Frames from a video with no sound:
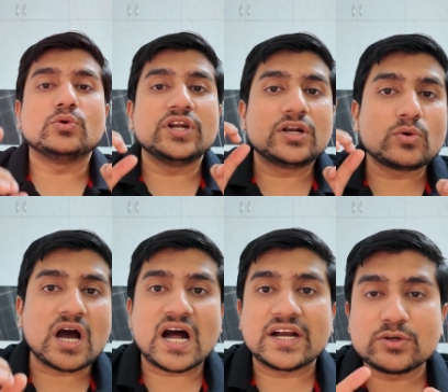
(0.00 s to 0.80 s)
you need to
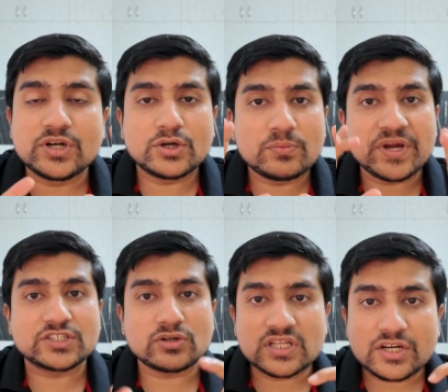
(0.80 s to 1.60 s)
add. You need to make
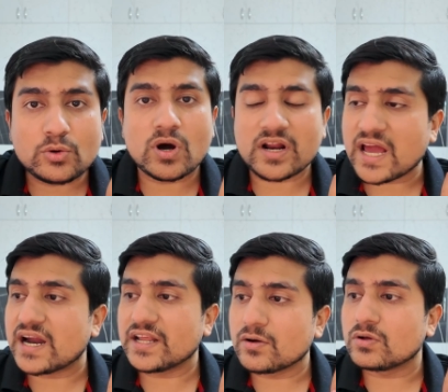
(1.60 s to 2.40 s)
sure that you are
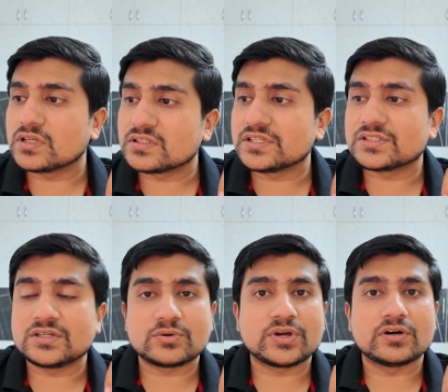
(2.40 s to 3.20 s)
adding all the things
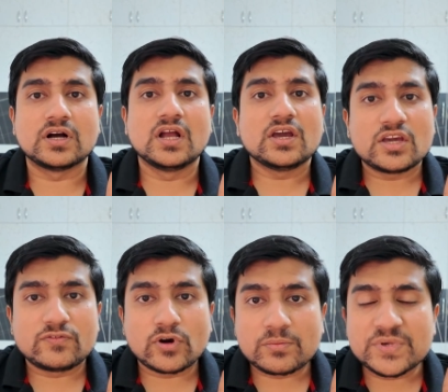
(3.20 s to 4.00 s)
into here.
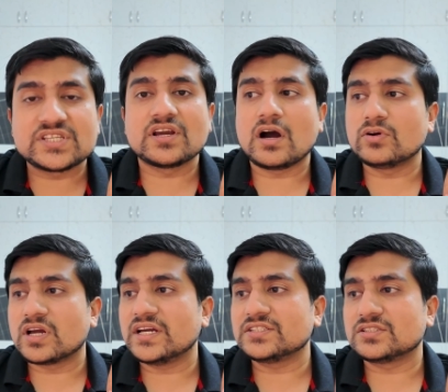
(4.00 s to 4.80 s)
If you are missing out,
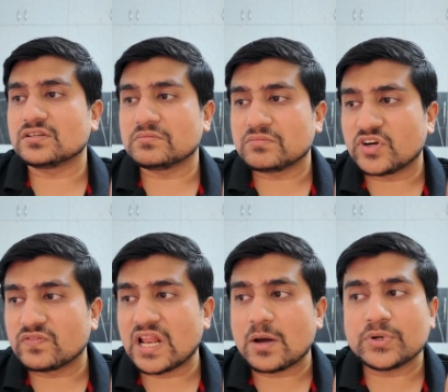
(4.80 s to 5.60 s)
guys,
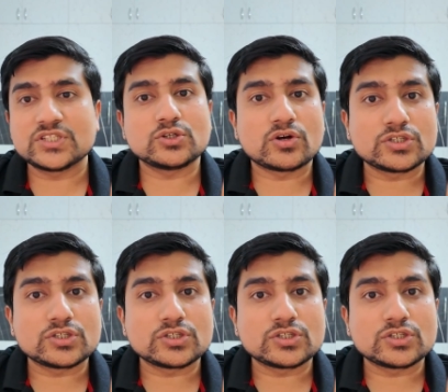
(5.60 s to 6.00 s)
what will happen is your